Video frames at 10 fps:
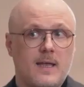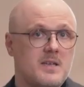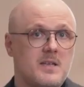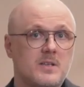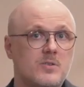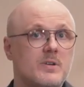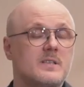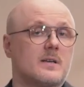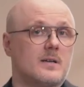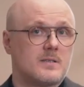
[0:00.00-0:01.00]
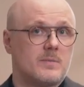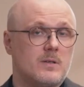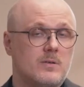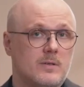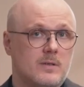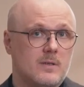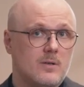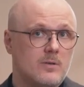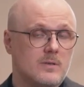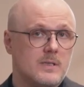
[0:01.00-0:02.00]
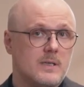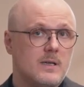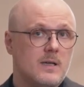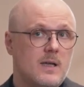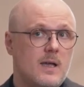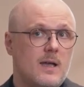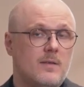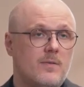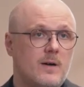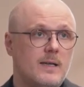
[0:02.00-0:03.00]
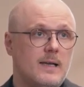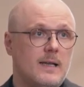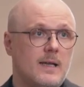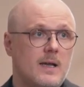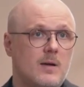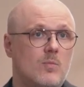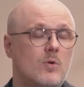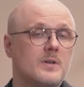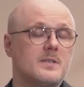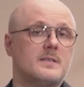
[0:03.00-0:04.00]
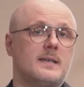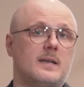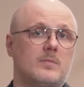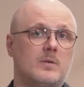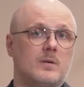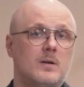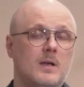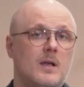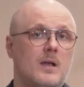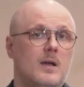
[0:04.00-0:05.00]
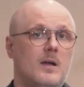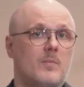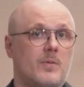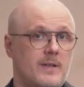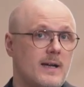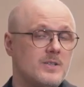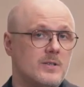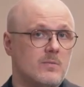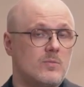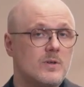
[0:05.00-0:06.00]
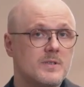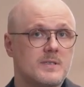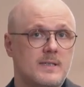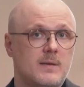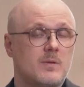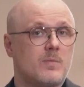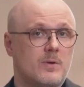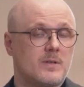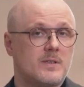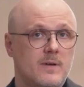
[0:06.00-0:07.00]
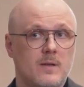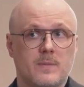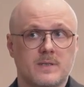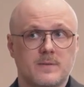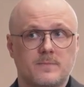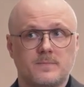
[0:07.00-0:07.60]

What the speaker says: increased customer loyalty, and finally, a more sustainable production, a more sustainable product development.